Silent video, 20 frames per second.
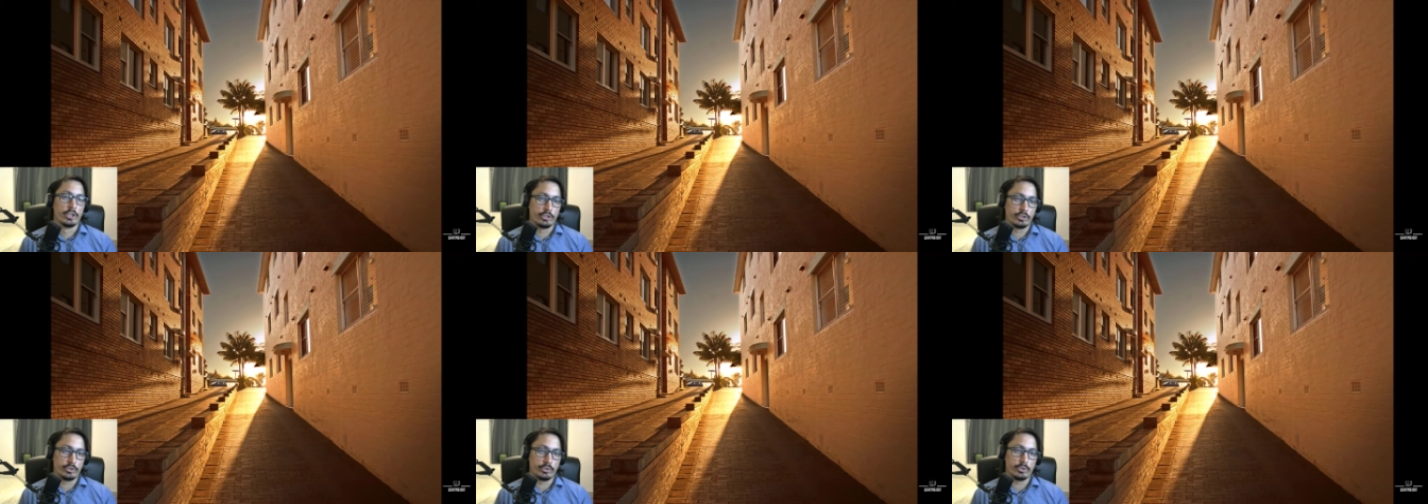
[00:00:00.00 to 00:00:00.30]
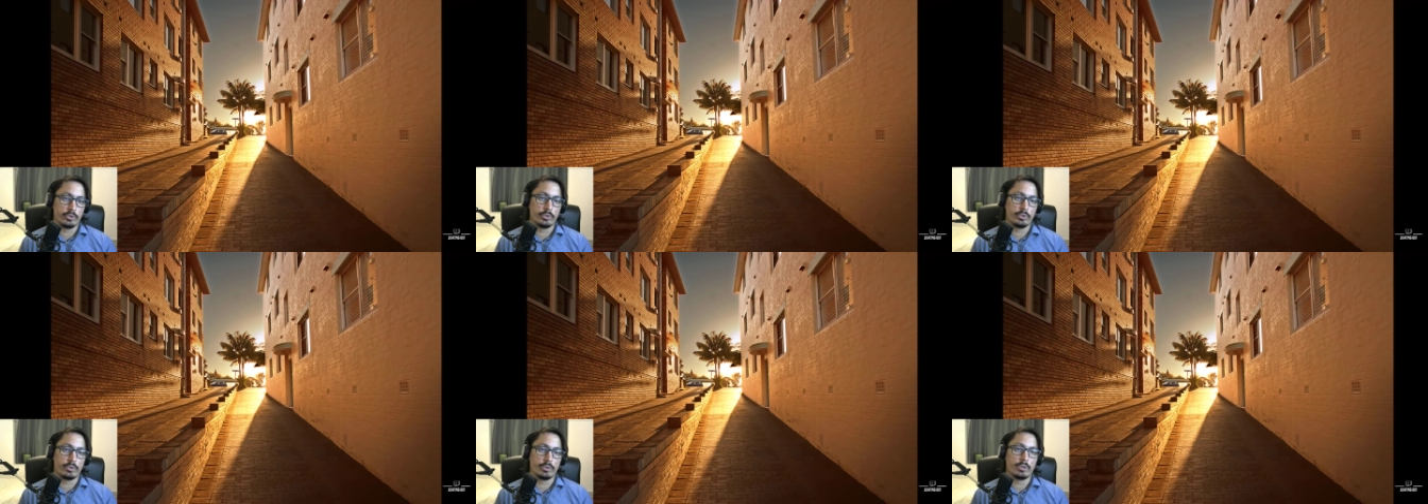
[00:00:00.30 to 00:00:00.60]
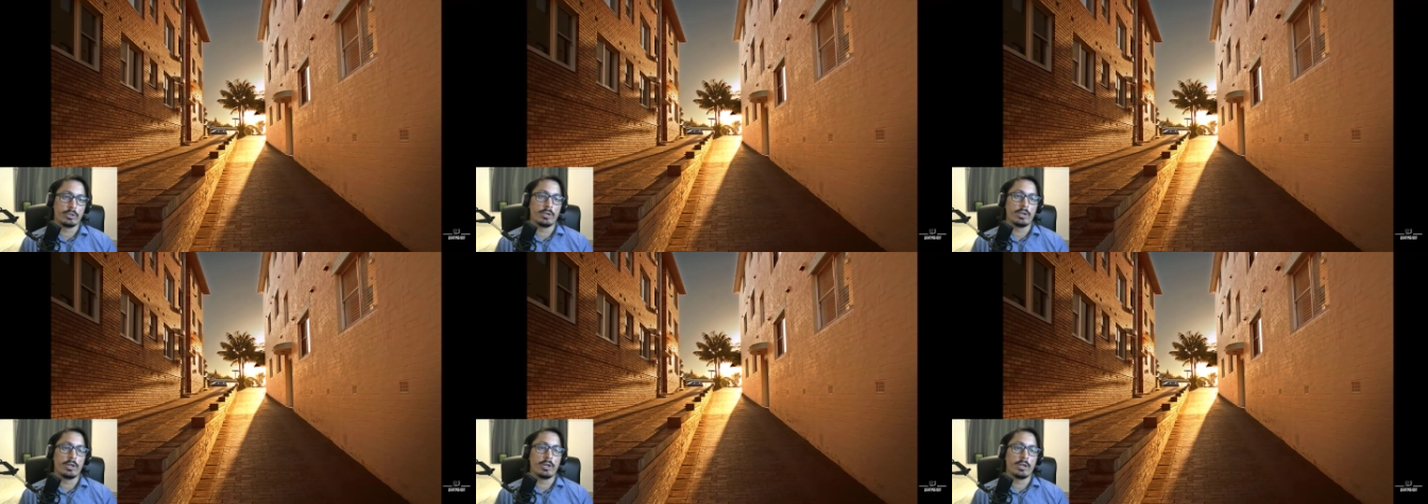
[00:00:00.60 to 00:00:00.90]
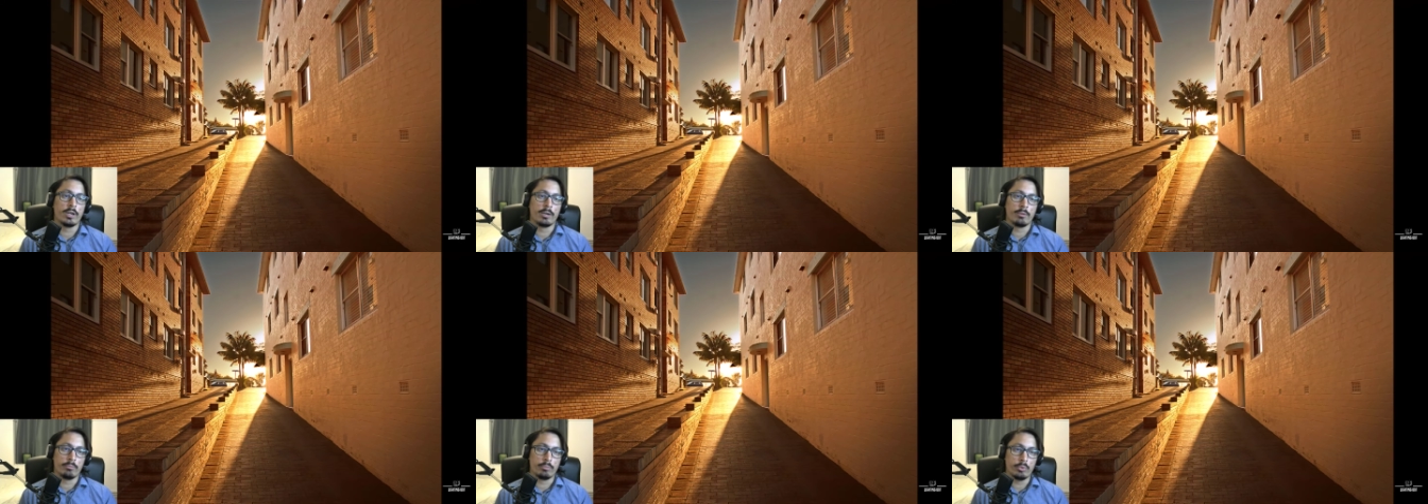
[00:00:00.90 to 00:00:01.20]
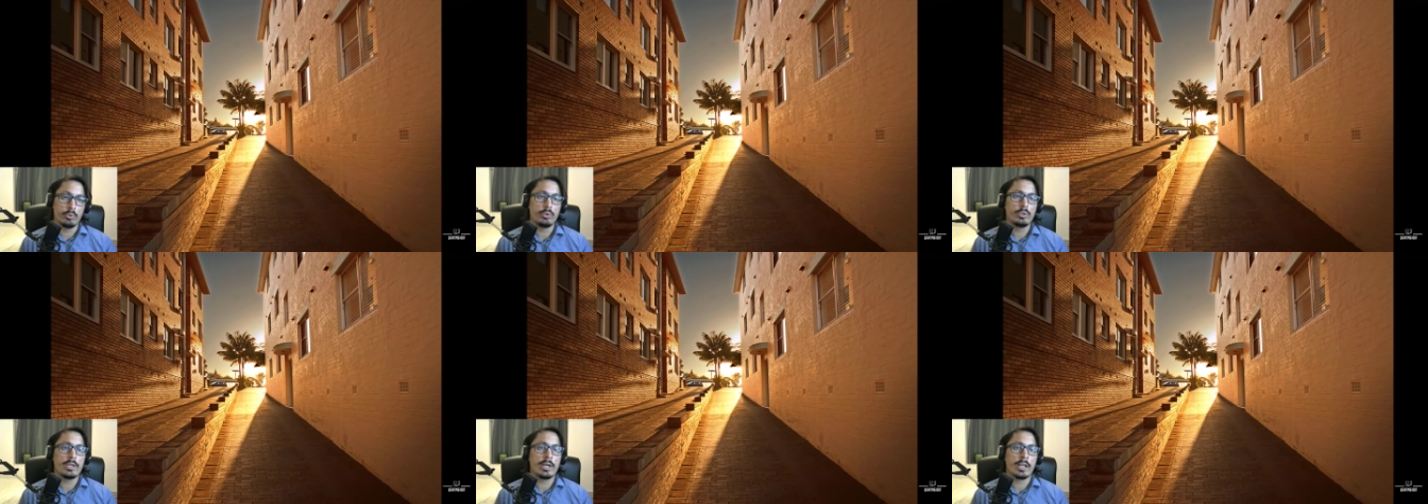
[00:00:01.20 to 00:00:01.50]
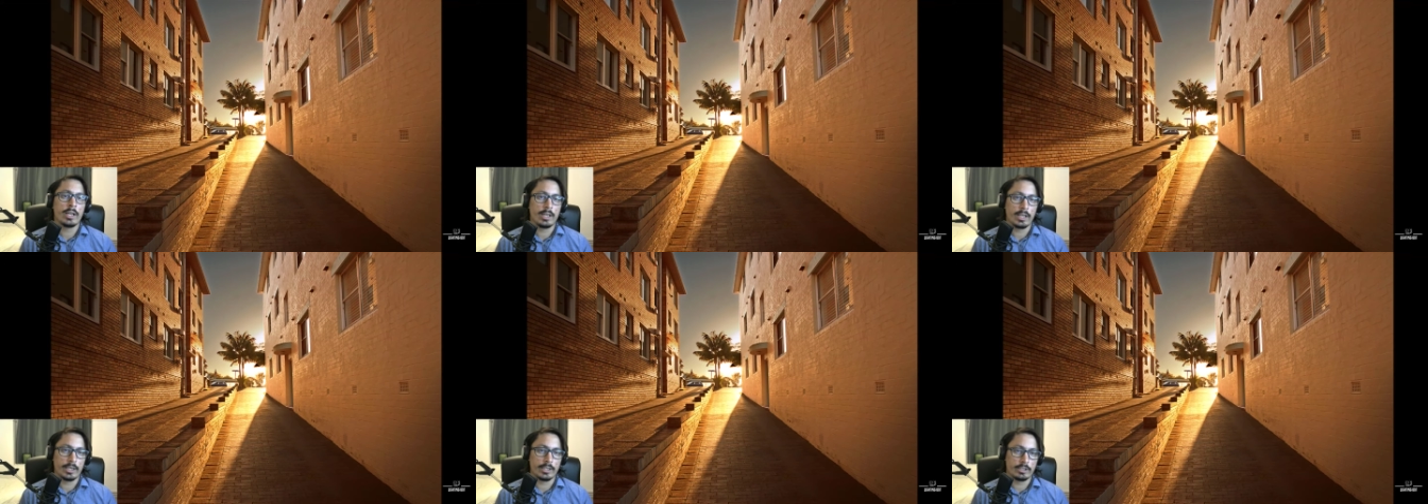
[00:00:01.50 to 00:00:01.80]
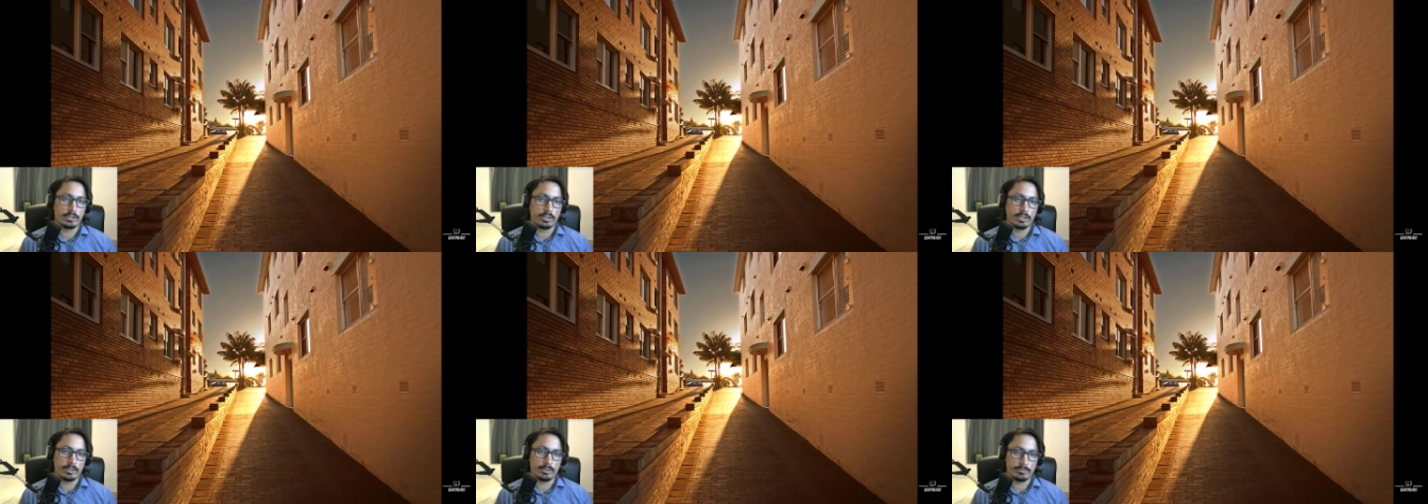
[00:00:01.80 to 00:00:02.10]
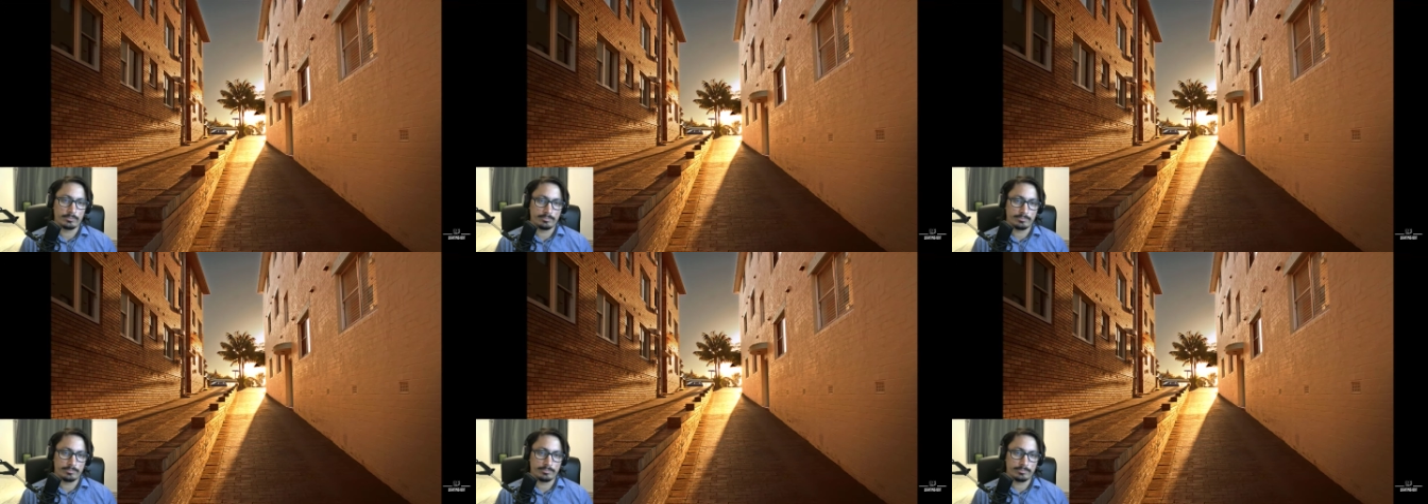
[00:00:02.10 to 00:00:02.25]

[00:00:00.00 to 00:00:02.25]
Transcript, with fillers: to your uh, mood and lighting.